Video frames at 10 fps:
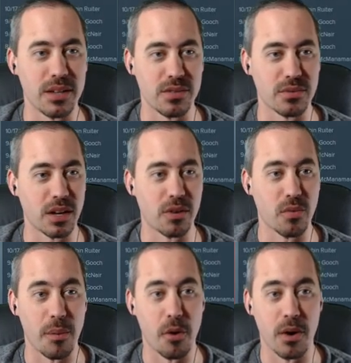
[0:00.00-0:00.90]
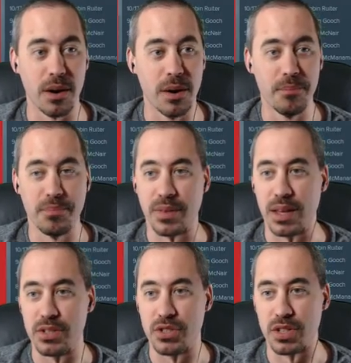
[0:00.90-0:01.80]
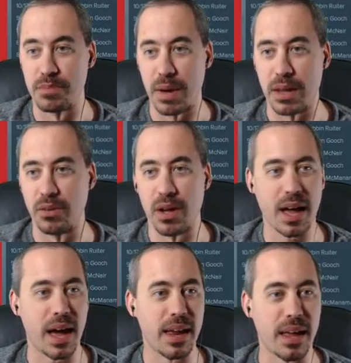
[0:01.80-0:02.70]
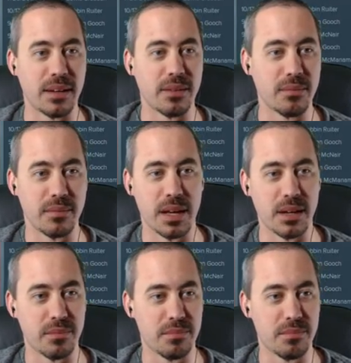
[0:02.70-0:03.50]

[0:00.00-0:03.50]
So Duncan Watmore is just bad luck, I, and it